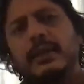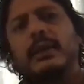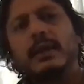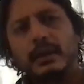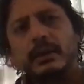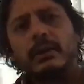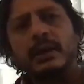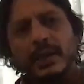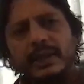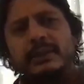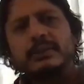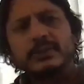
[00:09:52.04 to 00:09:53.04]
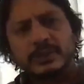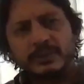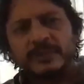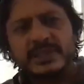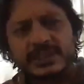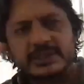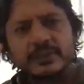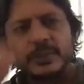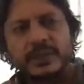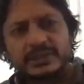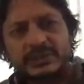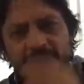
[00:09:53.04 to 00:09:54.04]
Uh, unlike the first season
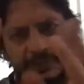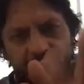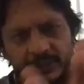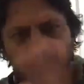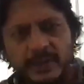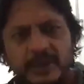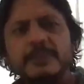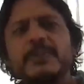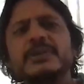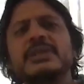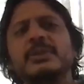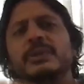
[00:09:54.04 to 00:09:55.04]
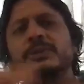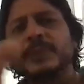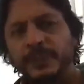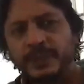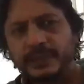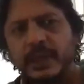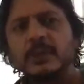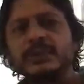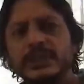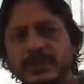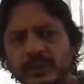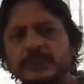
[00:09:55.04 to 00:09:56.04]
where seventy to eighty percent was between the house
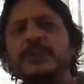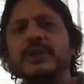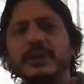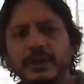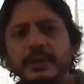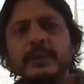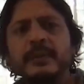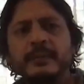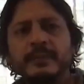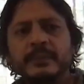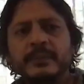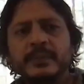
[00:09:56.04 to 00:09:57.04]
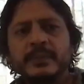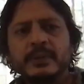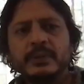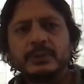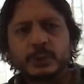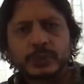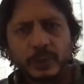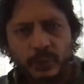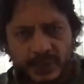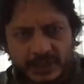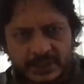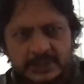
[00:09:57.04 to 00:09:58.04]
and the hospital. So the
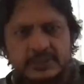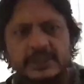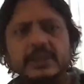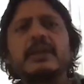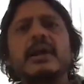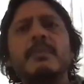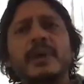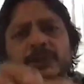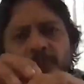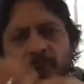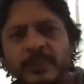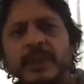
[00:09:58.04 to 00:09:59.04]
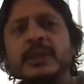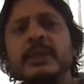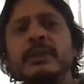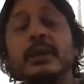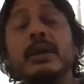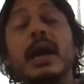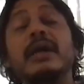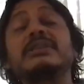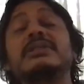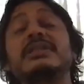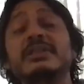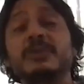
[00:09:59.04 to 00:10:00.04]
locations here are much more many. The
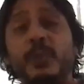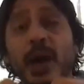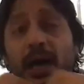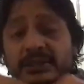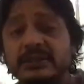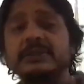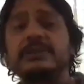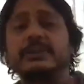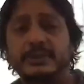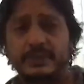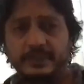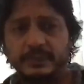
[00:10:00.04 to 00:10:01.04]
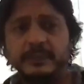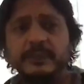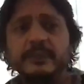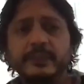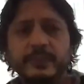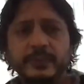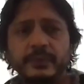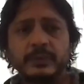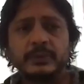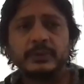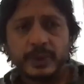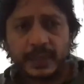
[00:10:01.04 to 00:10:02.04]
cast is vast.
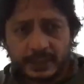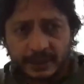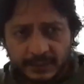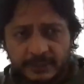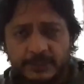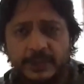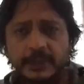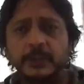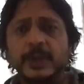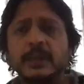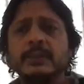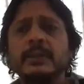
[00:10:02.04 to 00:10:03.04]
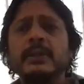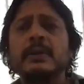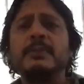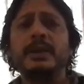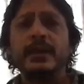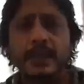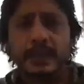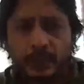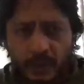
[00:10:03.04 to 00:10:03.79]
So getting everybody together, making it all